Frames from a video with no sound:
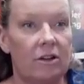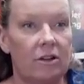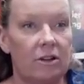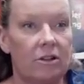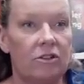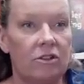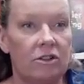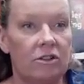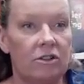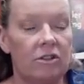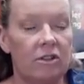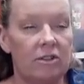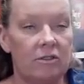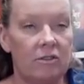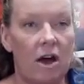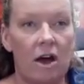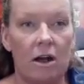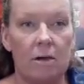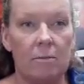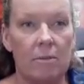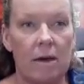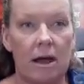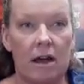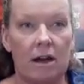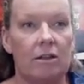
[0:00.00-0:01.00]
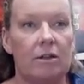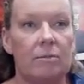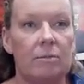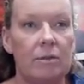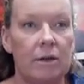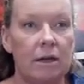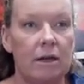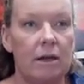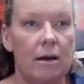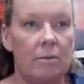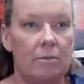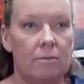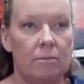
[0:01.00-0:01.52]
You just have automatically
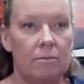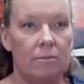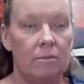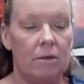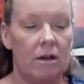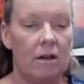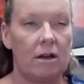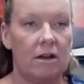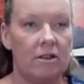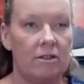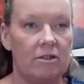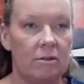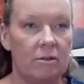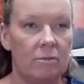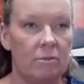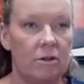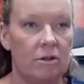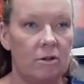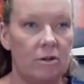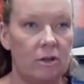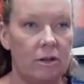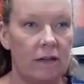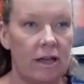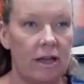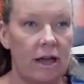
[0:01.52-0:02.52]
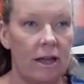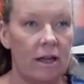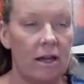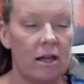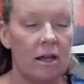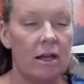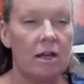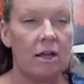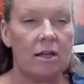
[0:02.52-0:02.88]
become accustomed to doing that.